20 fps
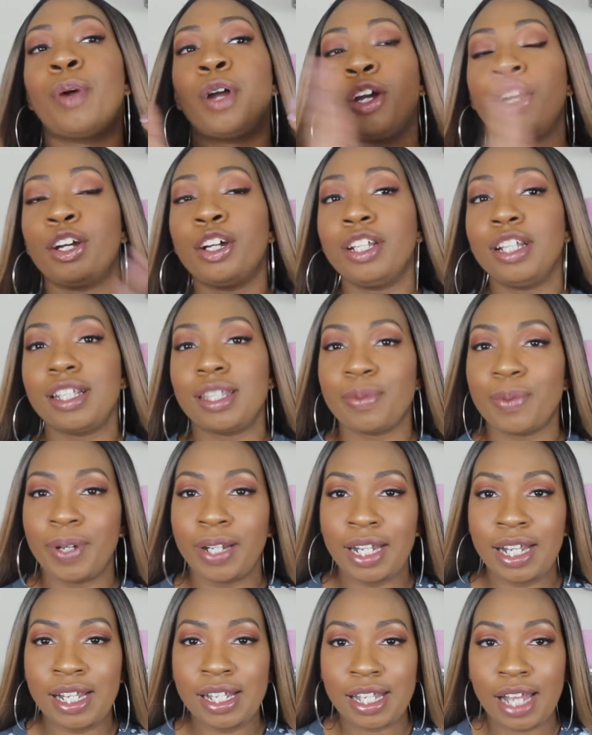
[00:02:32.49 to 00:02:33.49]
early
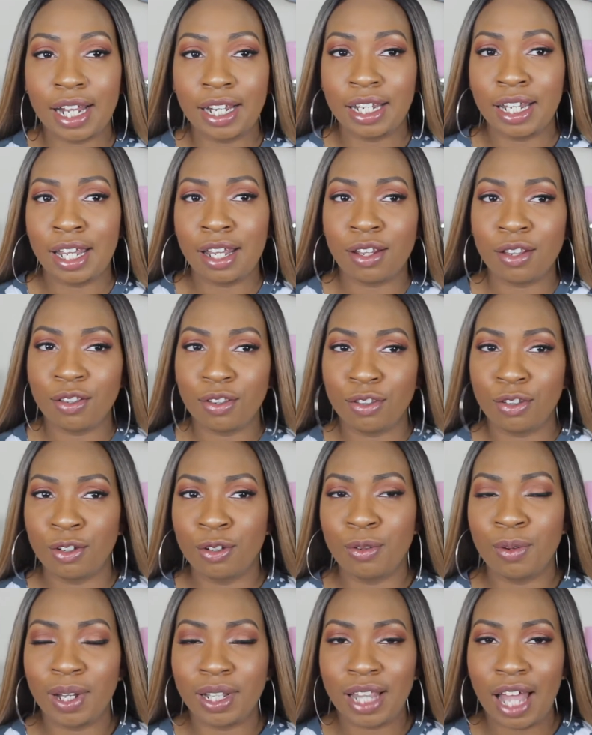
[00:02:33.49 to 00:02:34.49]
20s, I did
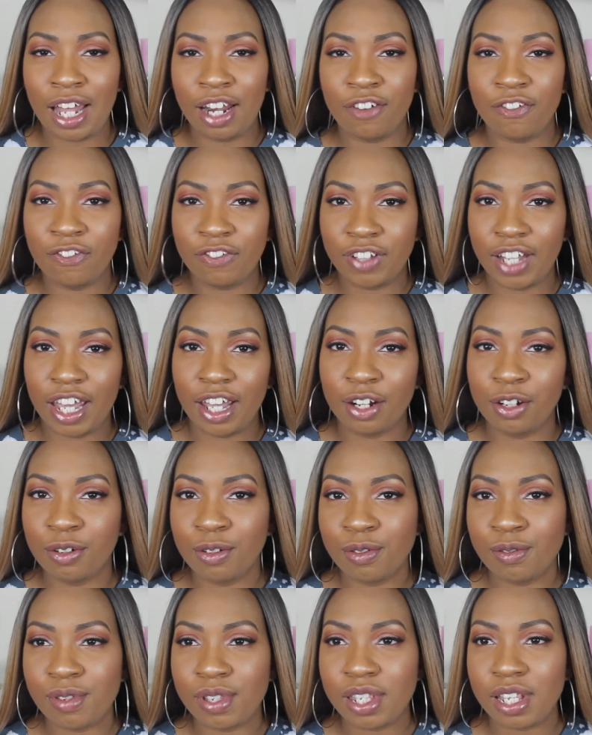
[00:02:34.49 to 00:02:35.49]
do a lot of
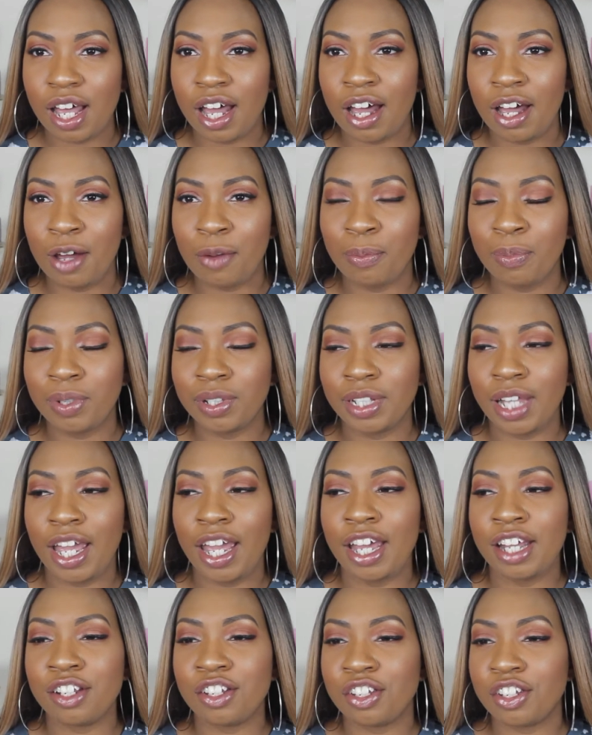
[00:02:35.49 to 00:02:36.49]
flannels,
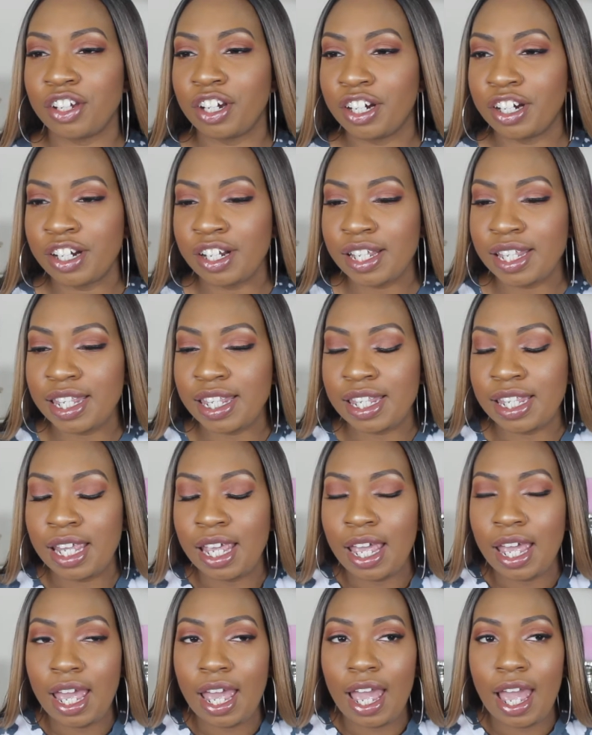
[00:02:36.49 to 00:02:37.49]
plaid shirts,
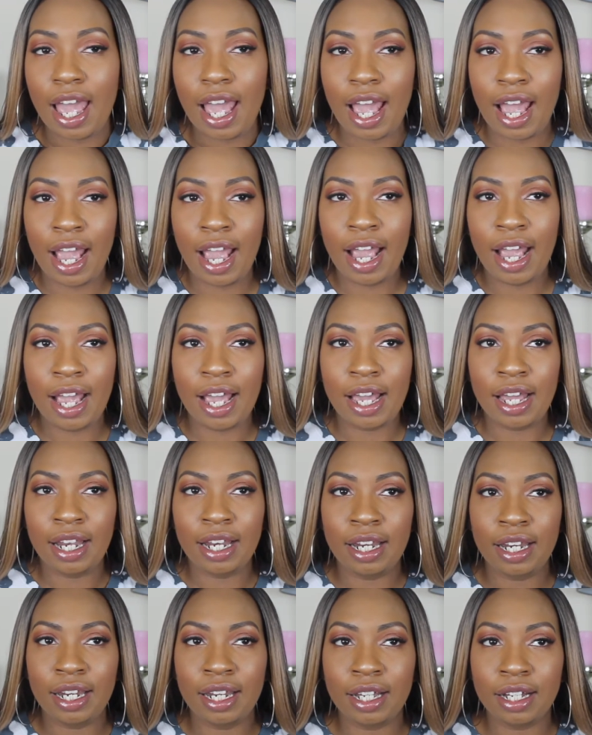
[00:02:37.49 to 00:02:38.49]

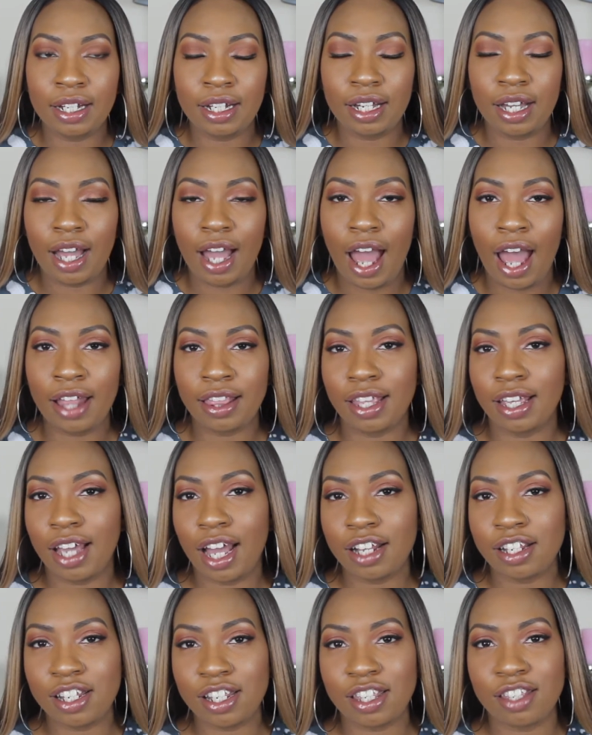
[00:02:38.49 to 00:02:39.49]
and I think
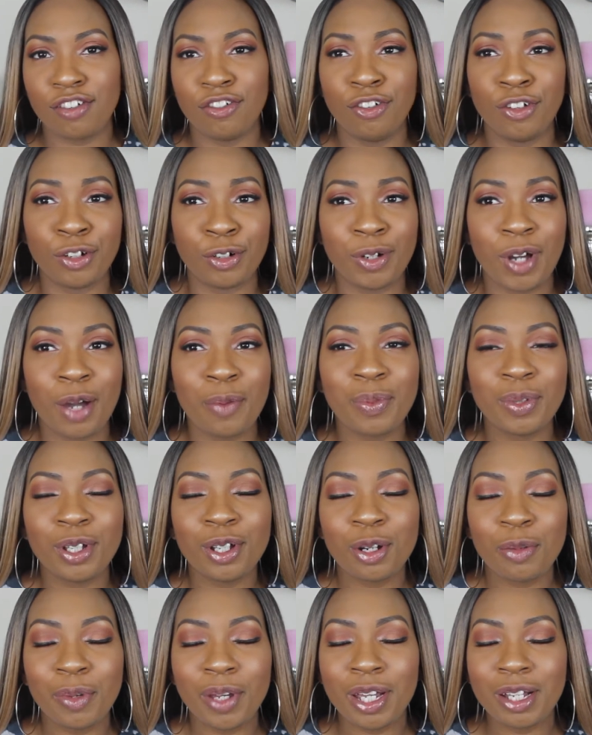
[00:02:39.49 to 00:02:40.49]
I just grew up a
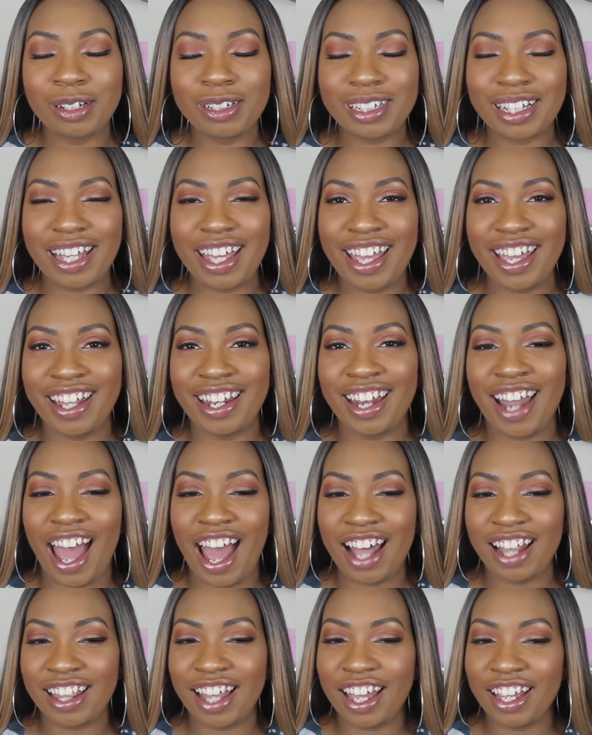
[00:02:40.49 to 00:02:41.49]
little bit and
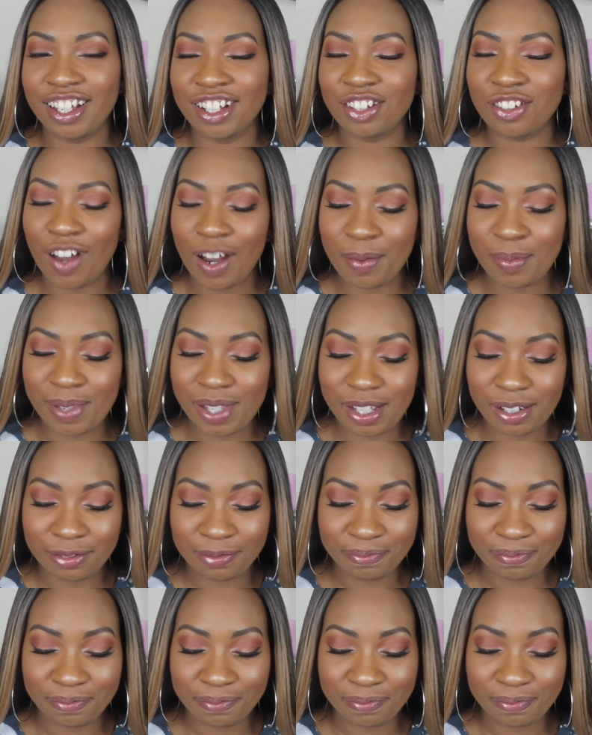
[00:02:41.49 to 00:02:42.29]
I like stripes.